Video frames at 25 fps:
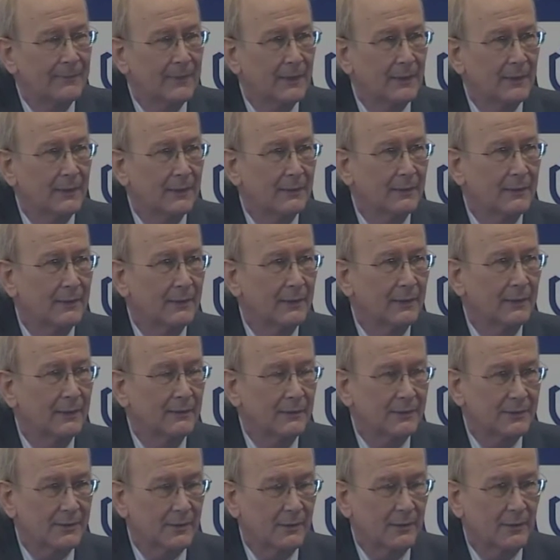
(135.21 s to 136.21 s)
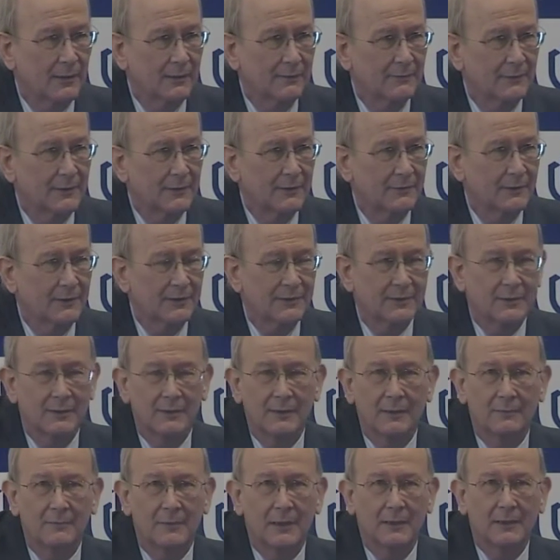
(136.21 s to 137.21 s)
and there's a lot of interest
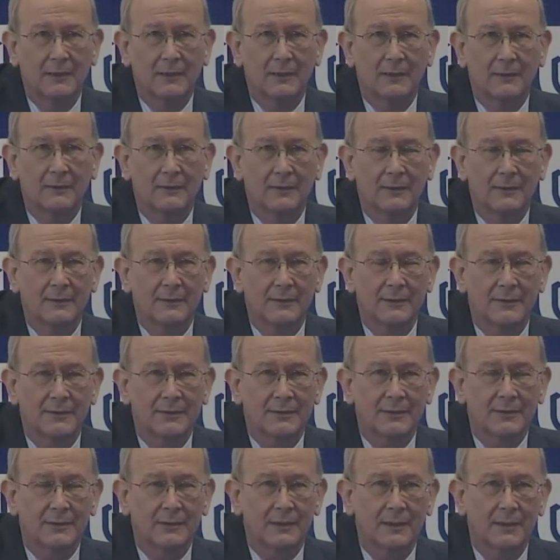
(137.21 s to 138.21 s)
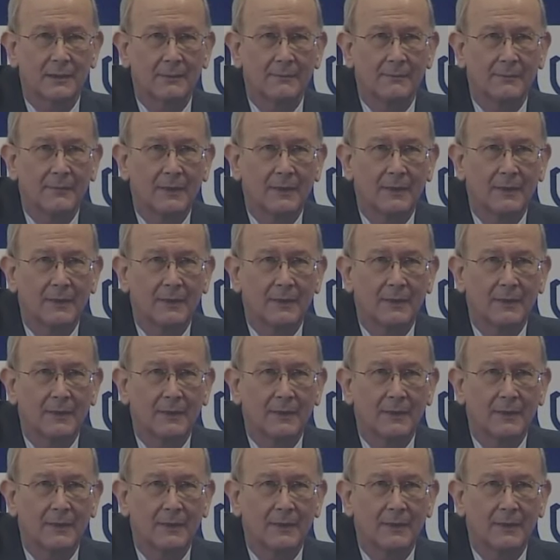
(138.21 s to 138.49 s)
in America in this.